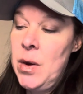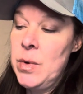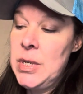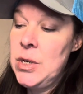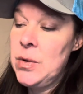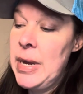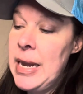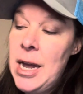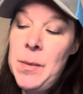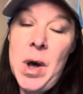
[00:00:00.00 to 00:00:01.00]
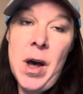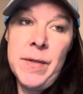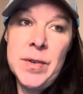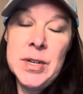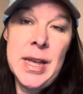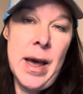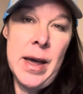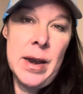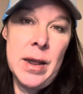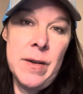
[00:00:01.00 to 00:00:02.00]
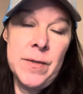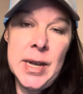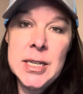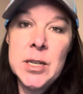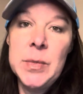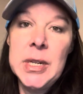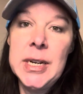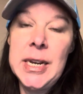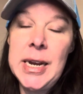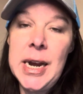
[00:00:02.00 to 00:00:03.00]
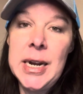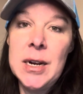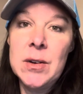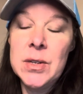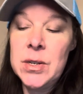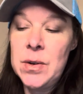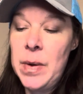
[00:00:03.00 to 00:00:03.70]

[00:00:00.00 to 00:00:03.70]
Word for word: residual income offers that flexibility, and it also